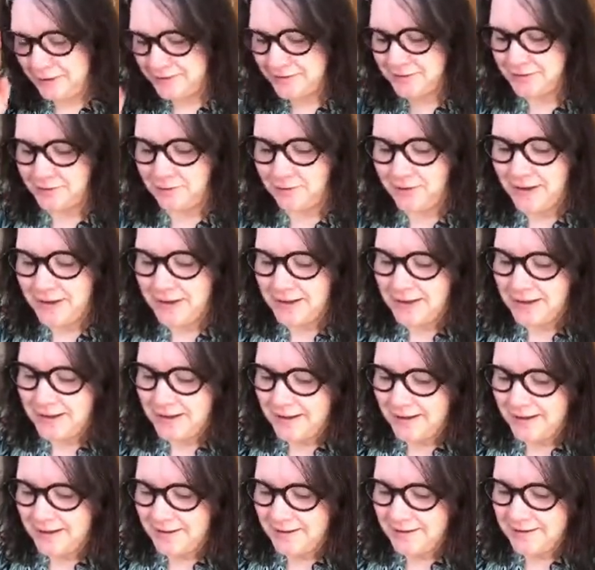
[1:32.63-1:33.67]
So
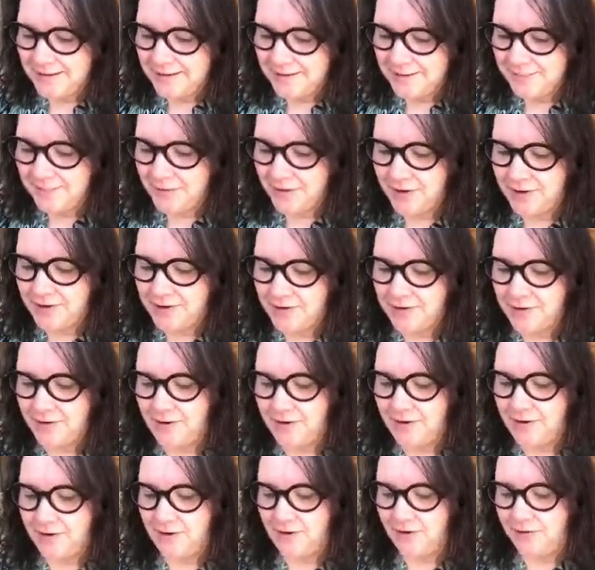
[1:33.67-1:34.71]
there
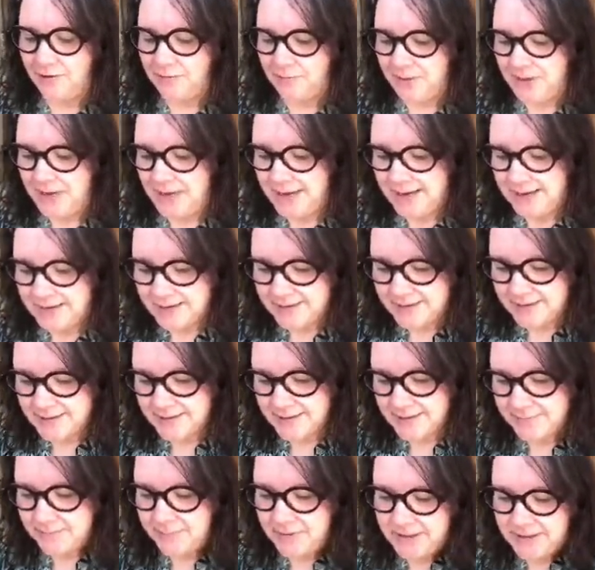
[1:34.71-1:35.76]
are all the
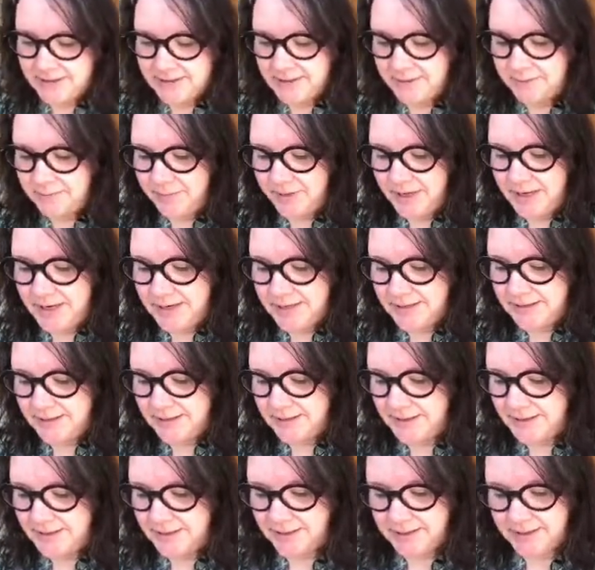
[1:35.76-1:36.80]
pieces, bits and
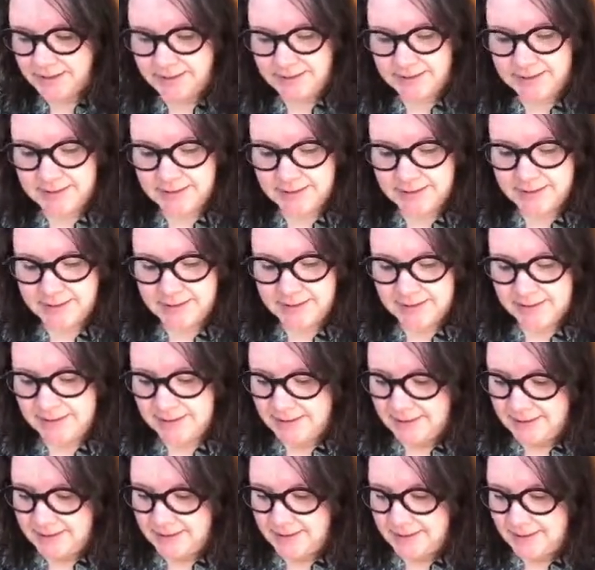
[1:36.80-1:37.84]
pieces,
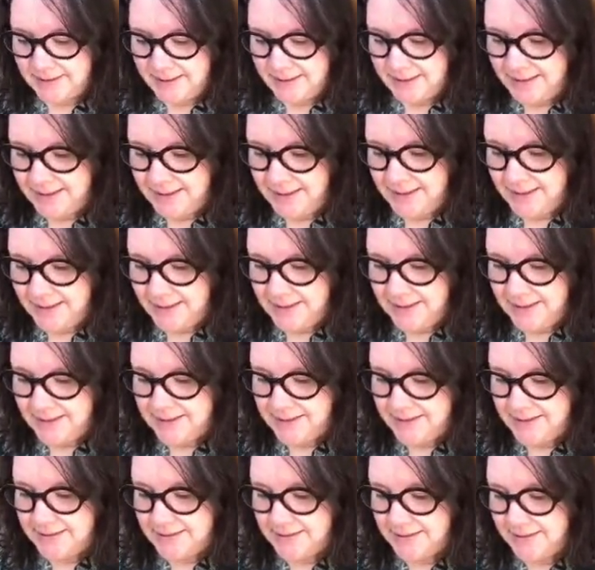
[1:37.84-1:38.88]

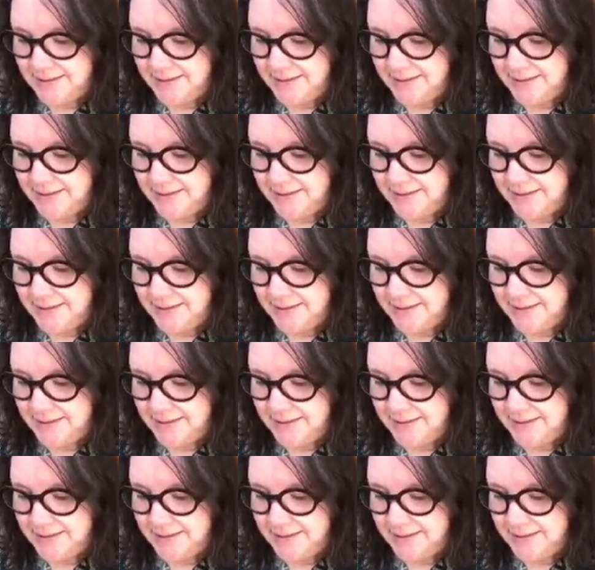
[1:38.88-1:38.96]
and